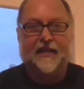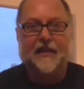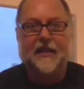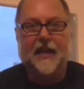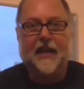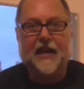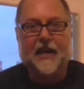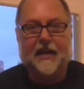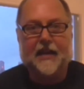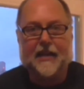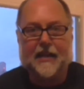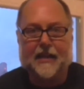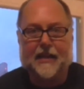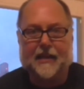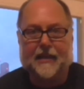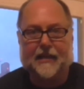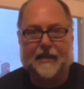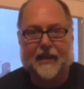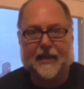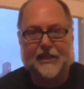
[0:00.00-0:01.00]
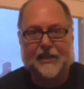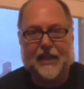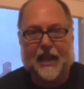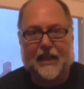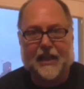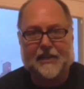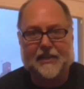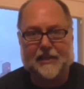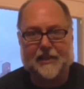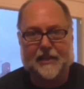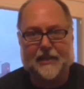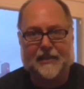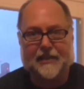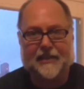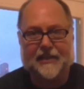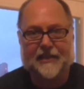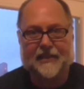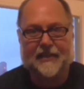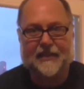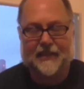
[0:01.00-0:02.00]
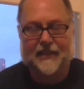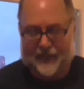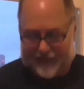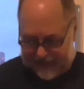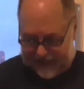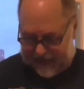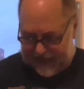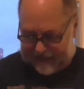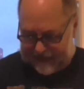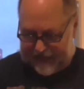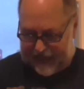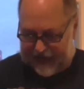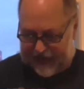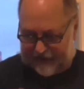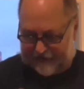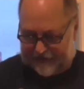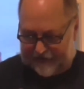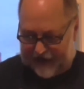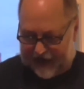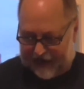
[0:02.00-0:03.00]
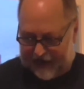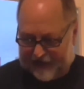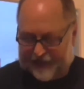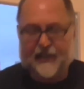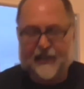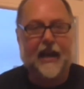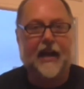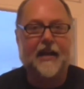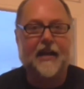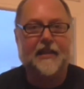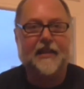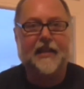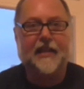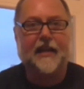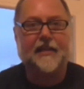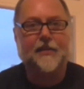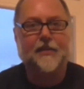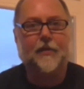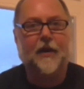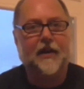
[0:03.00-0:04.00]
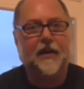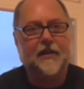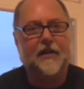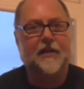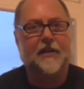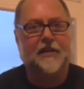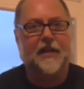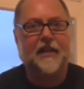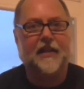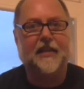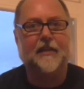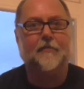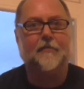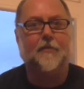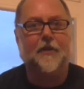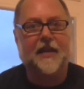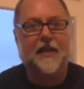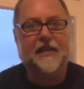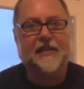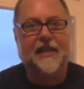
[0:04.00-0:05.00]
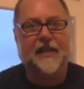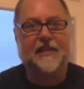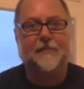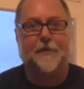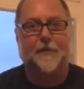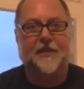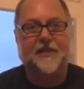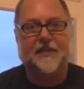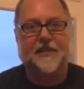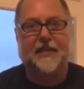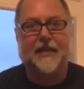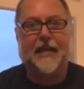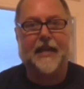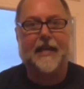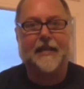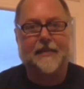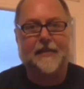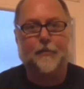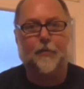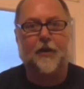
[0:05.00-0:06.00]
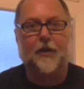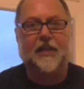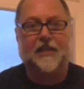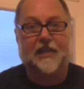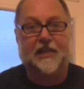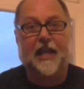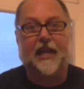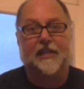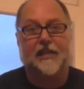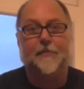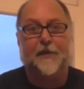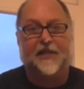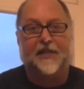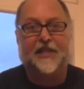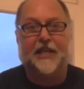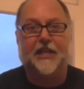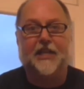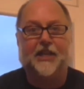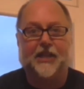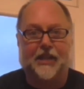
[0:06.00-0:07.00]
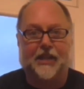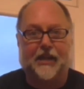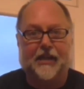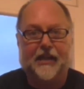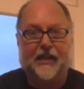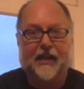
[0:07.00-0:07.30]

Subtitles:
earlier educationalists. Now, I think that's quite good. I think what he's expressing is what it's like to be a teacher